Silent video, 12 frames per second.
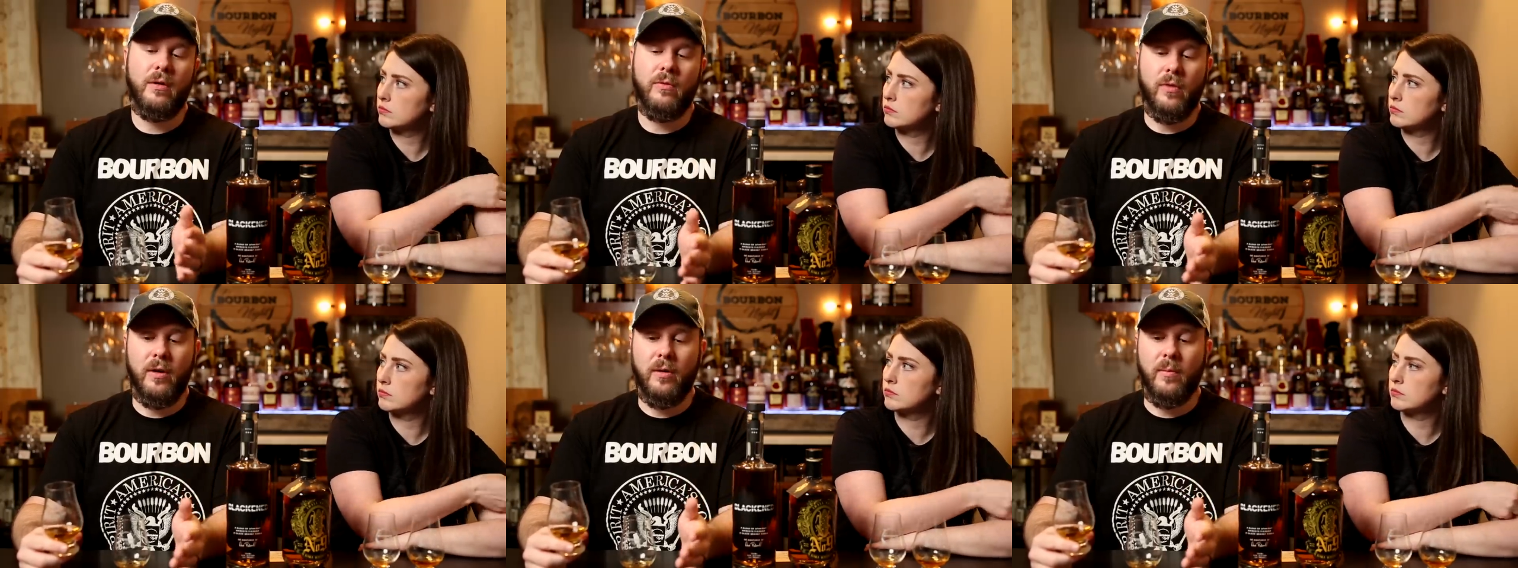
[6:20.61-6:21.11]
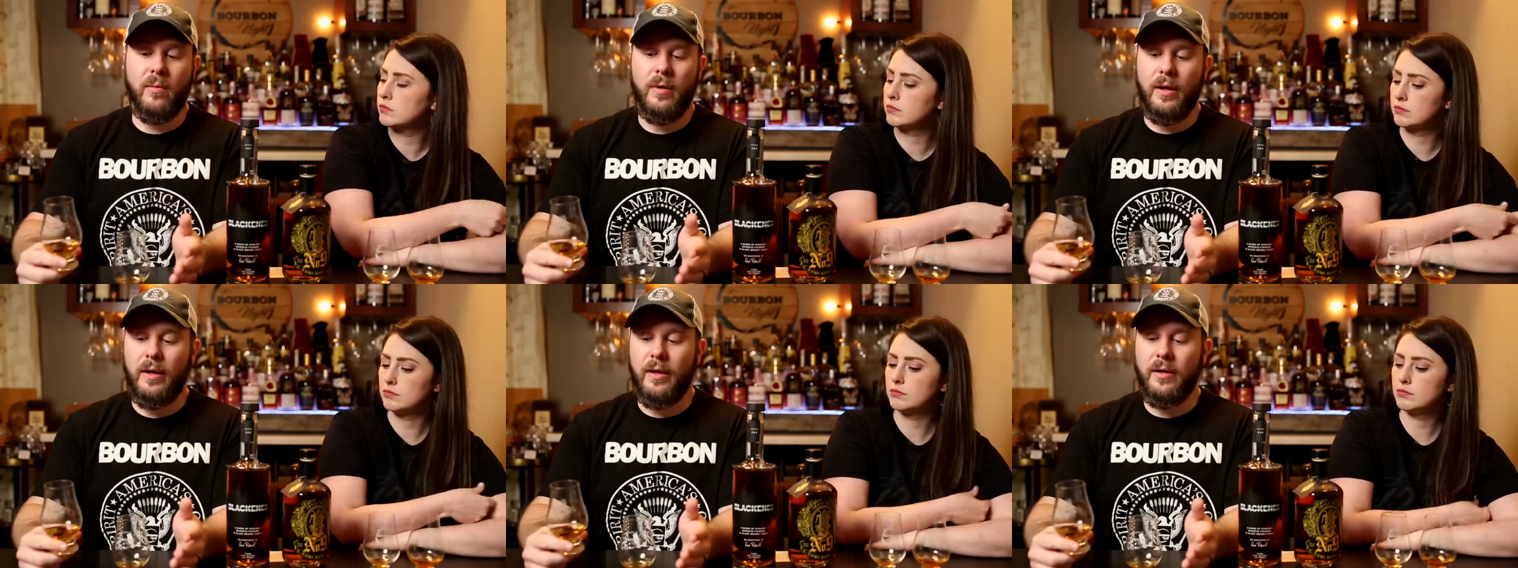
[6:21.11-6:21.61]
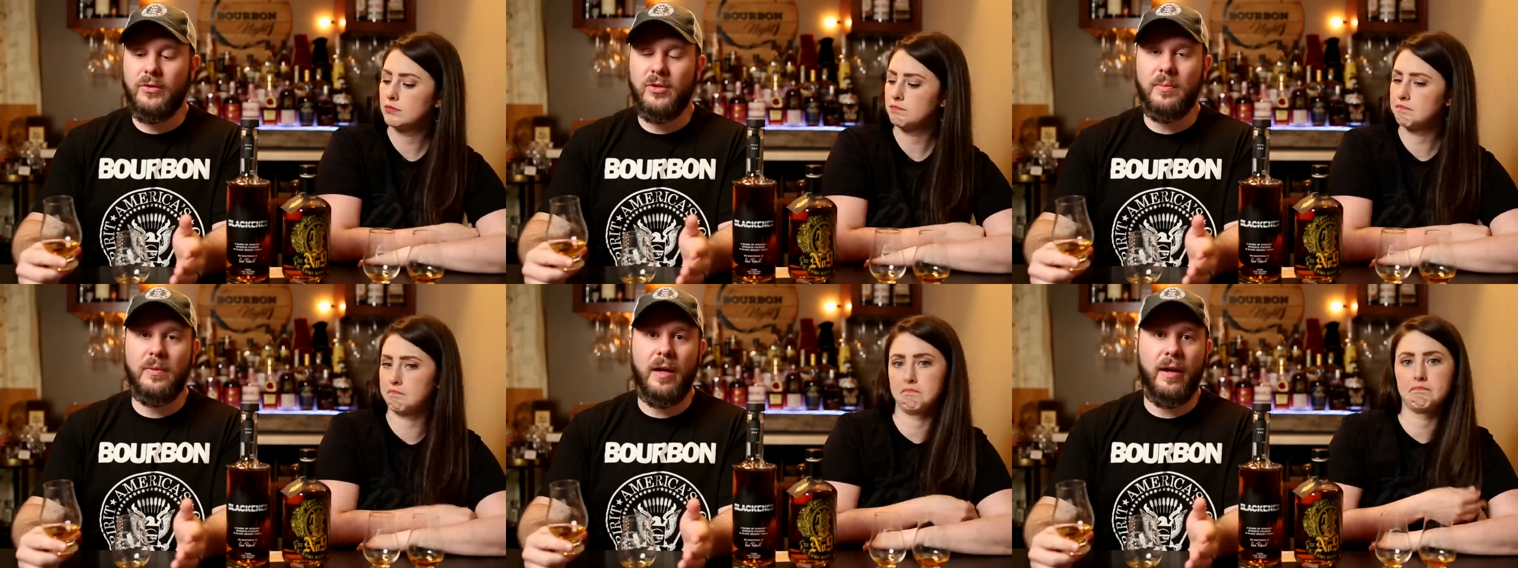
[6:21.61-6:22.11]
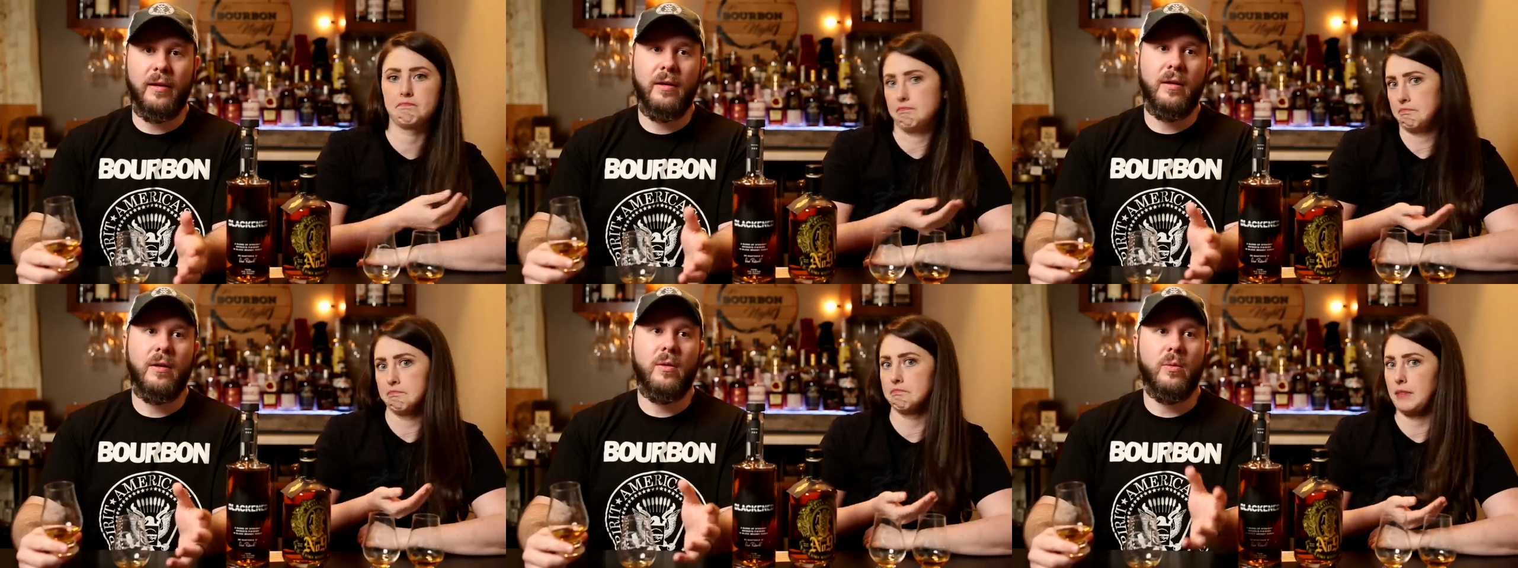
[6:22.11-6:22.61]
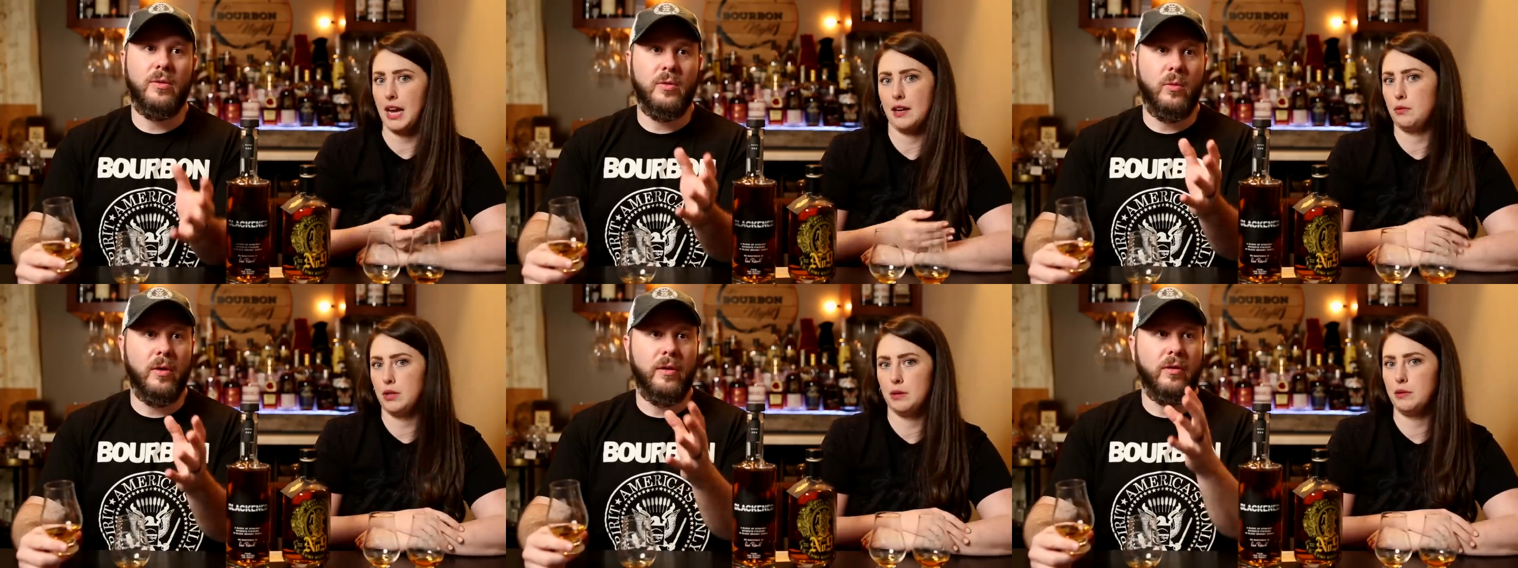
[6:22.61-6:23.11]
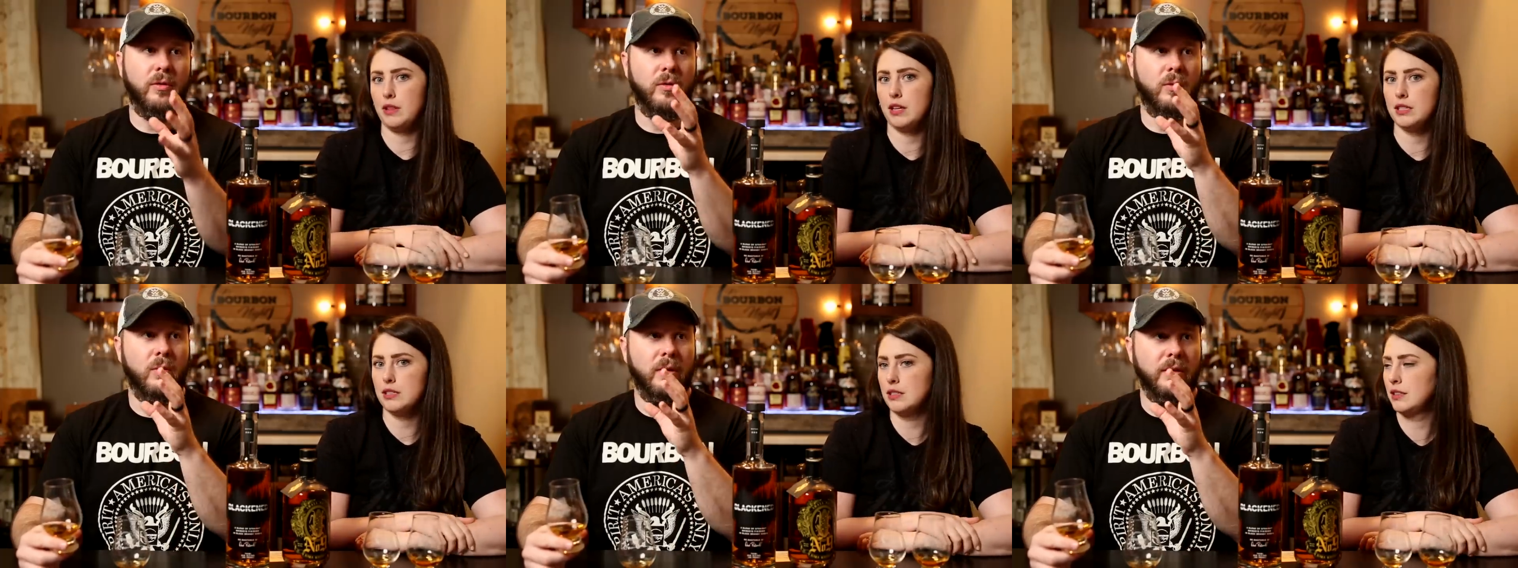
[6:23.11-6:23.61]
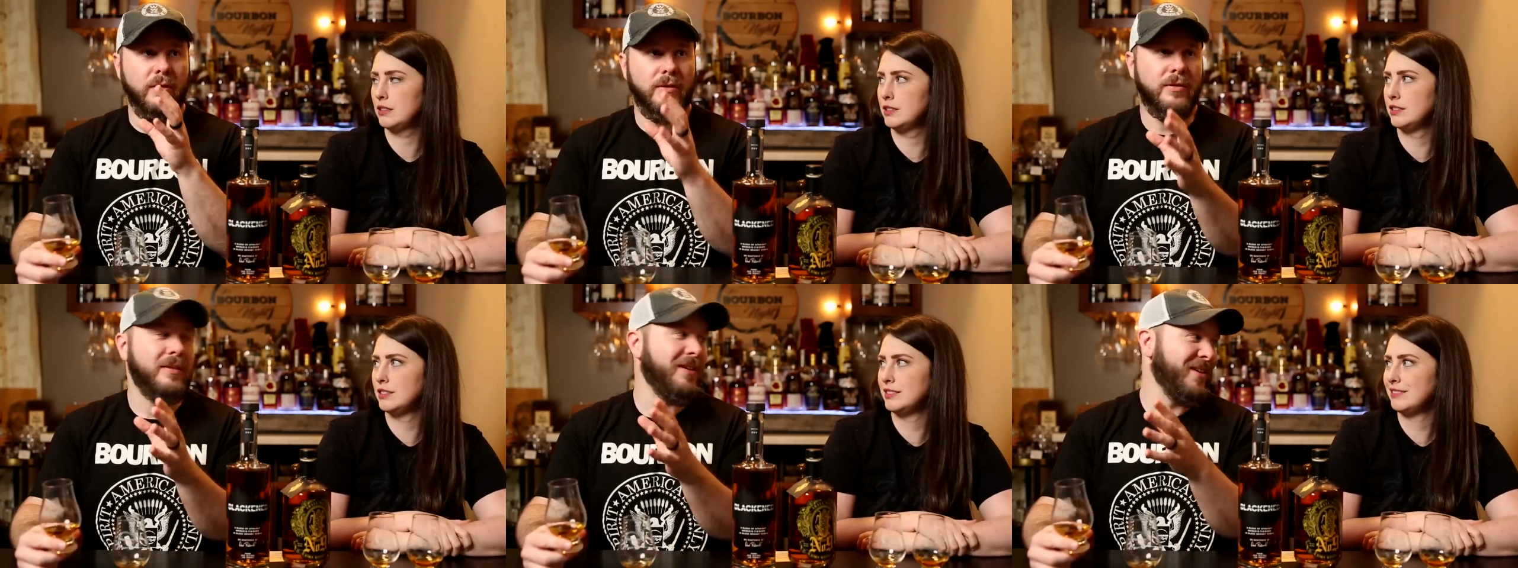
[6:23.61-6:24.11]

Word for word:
Speaker 1: from uh, Slipknot was the one who was